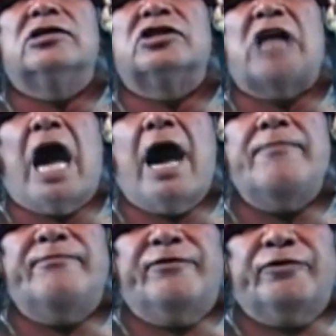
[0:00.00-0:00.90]

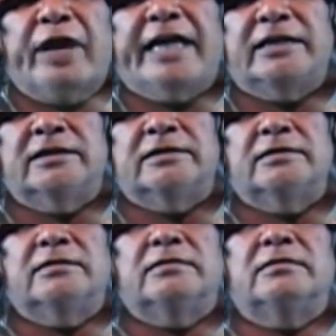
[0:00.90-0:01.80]
stop fretting.
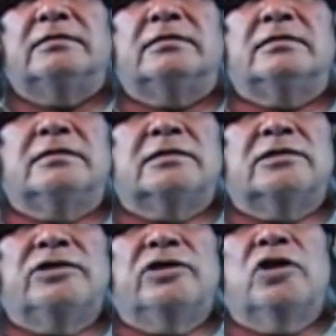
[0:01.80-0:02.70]

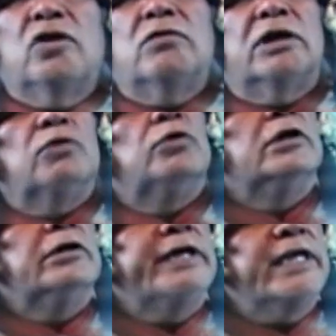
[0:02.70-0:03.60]
You know what
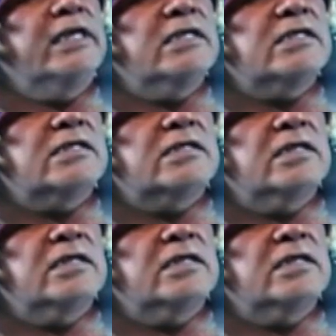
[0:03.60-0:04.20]
worry is?